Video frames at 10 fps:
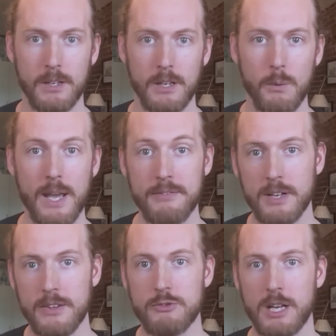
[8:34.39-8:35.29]
We have
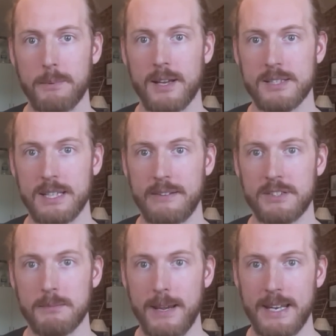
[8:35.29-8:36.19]
another trick up our sleeves to
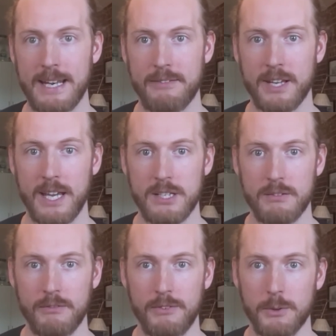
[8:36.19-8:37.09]
make navigation
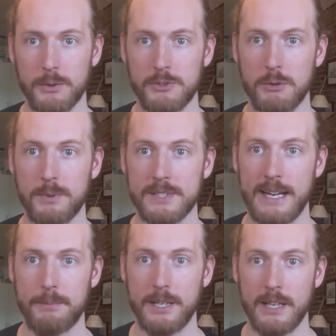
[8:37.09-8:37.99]
feel super snappy.